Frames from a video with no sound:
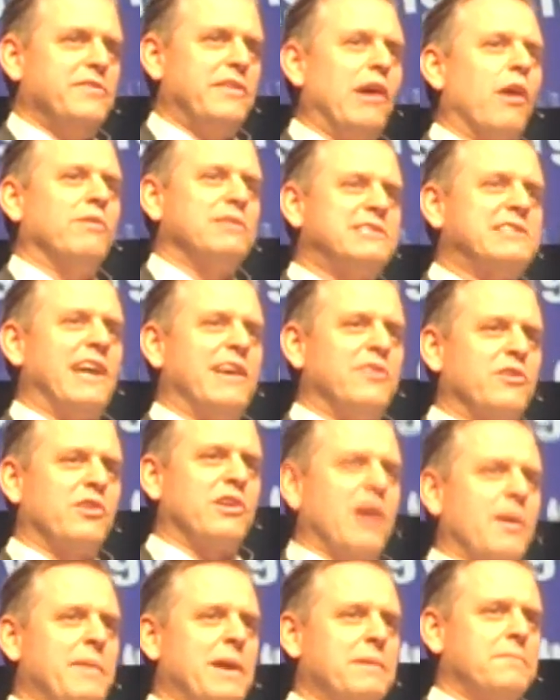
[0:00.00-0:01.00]
They always say
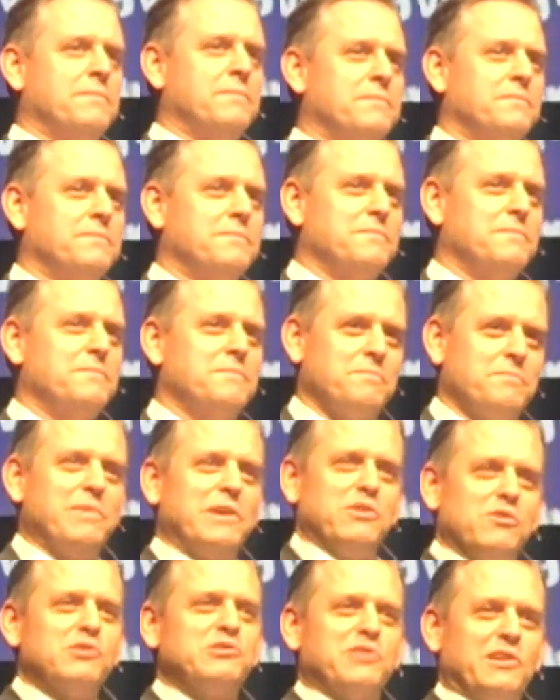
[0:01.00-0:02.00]
they're coming,
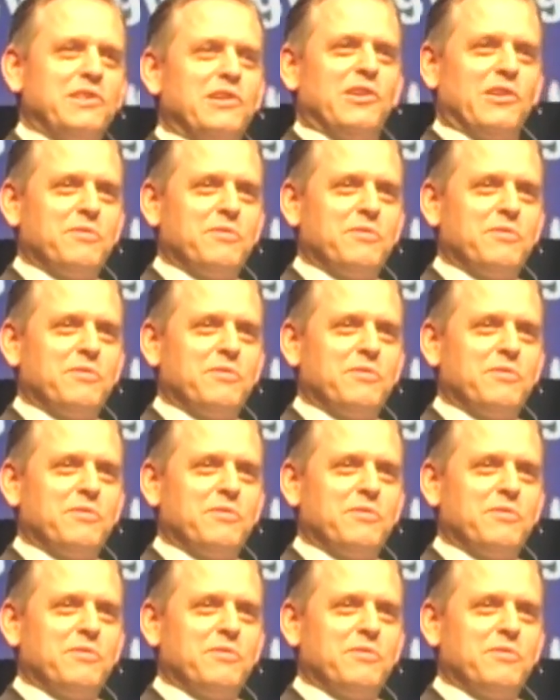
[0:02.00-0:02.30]
but usually